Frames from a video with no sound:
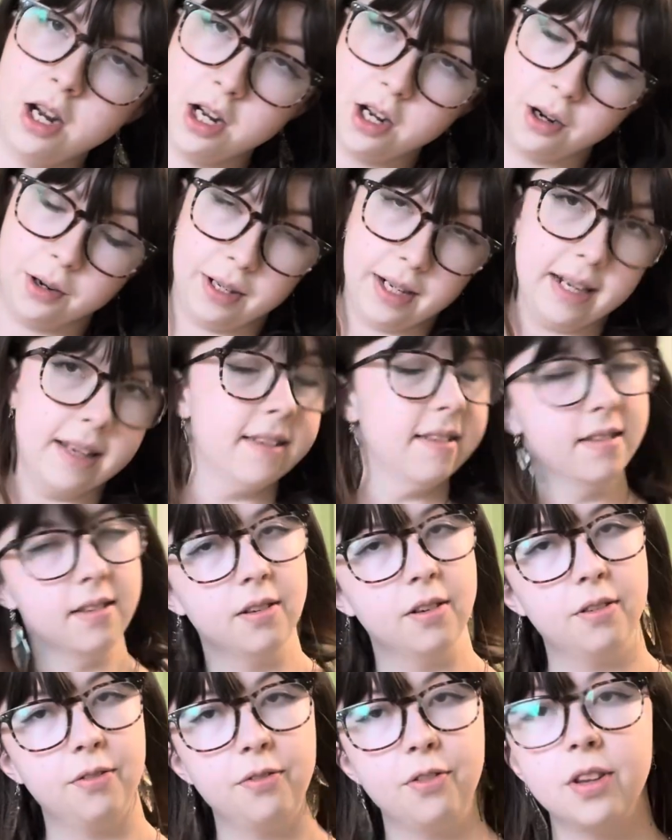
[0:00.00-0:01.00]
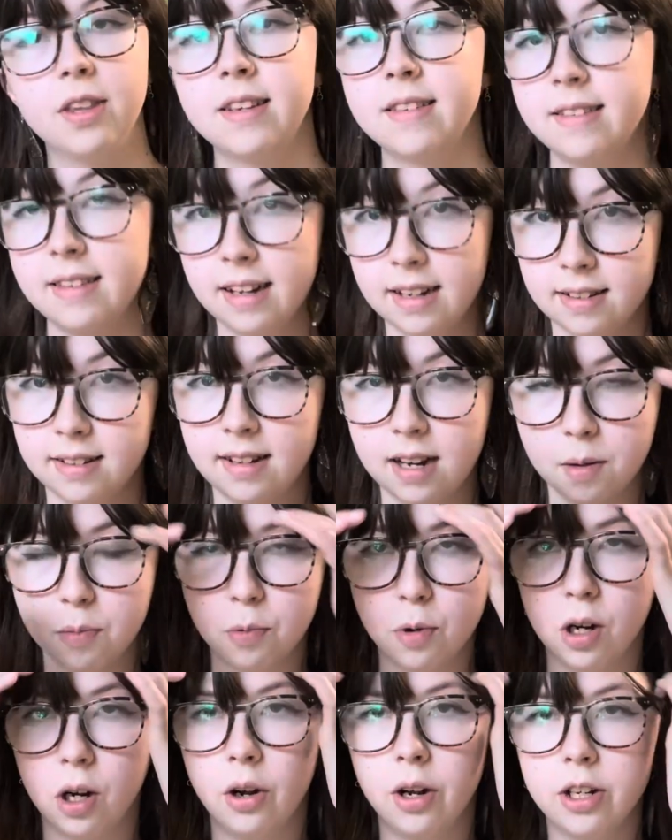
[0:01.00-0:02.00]
Okay, so for this next step,
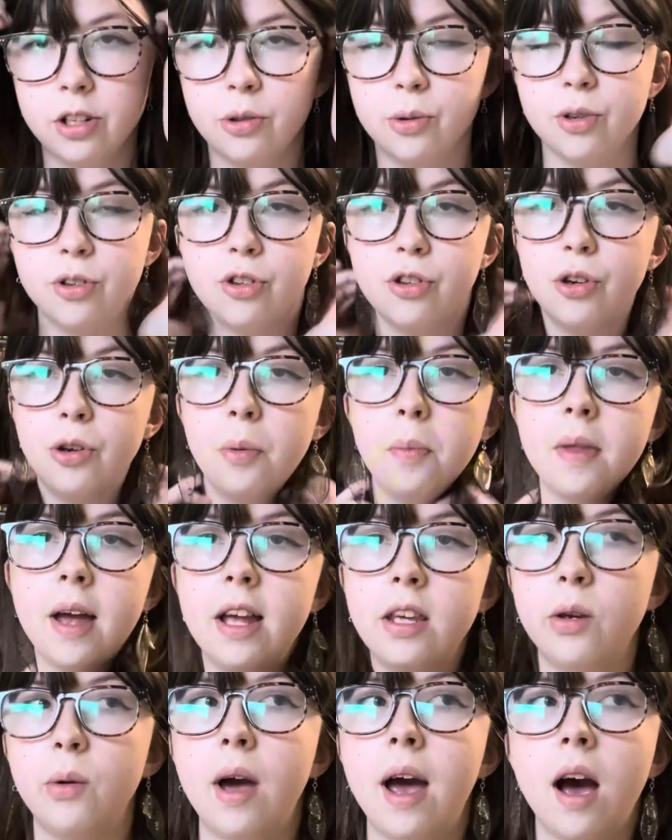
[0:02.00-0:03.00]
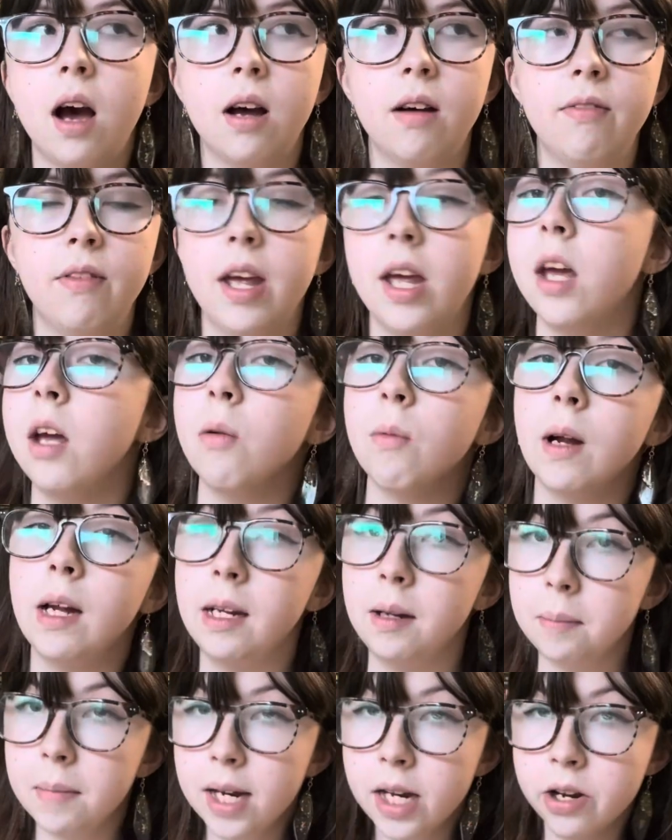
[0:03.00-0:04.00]
we're going to assume that you have a
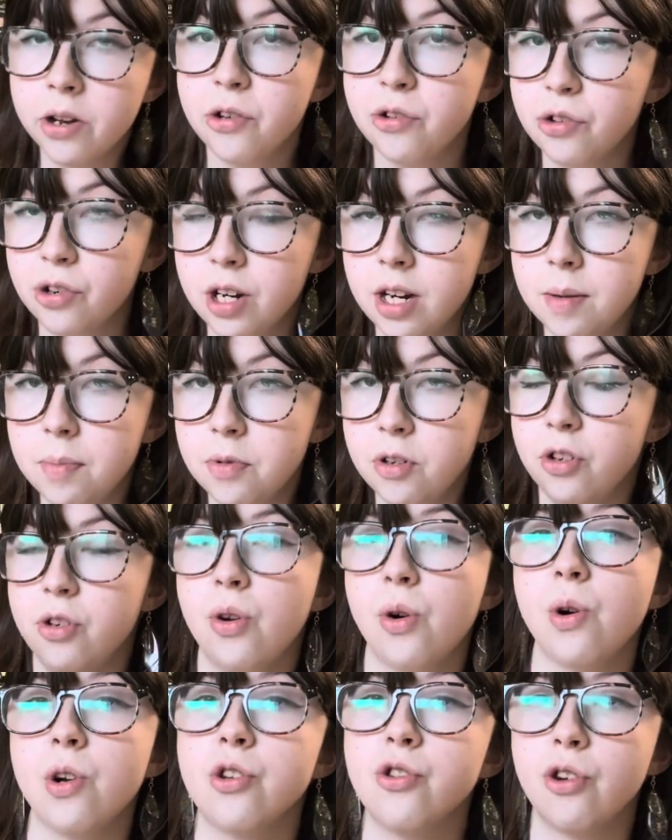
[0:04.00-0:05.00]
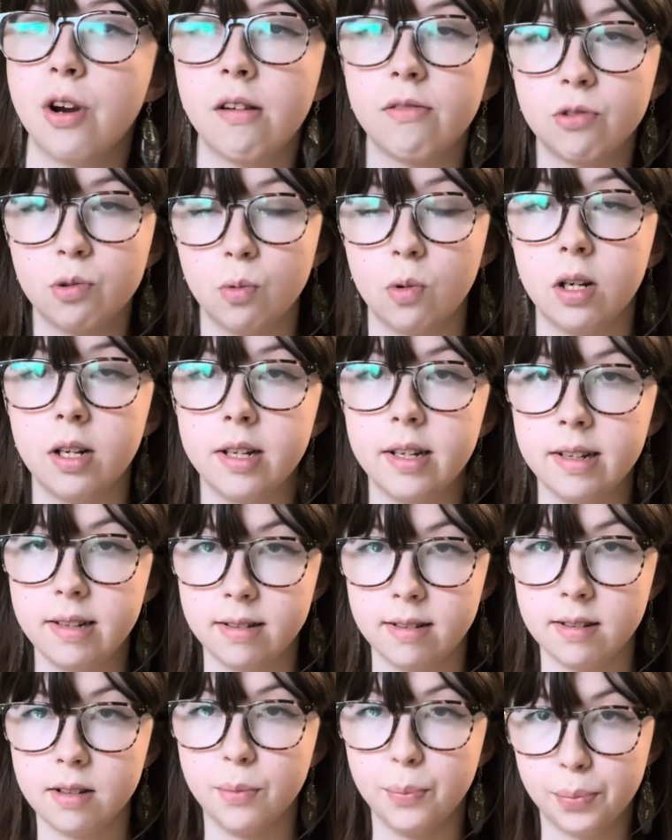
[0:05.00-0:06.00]
written manuscript, your draft 1
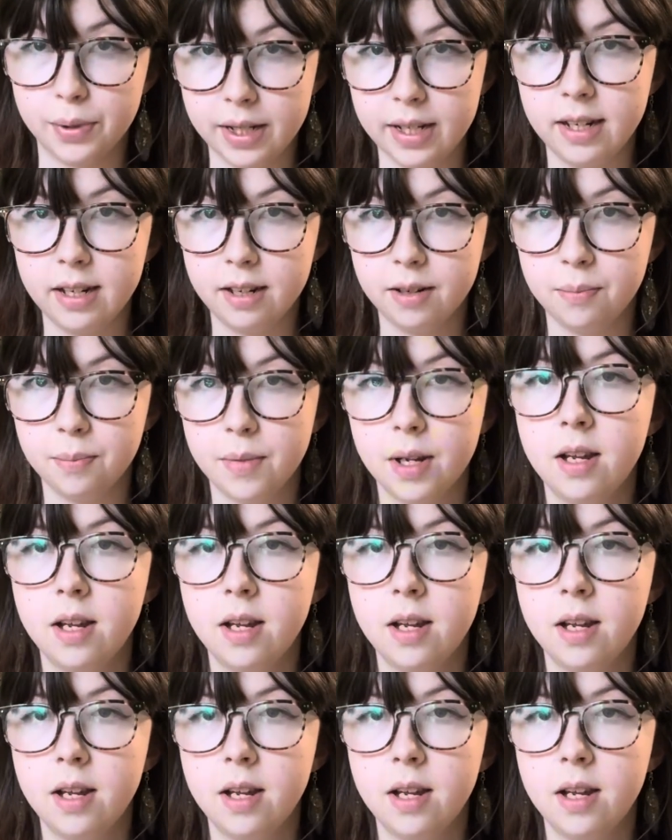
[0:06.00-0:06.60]
is completed.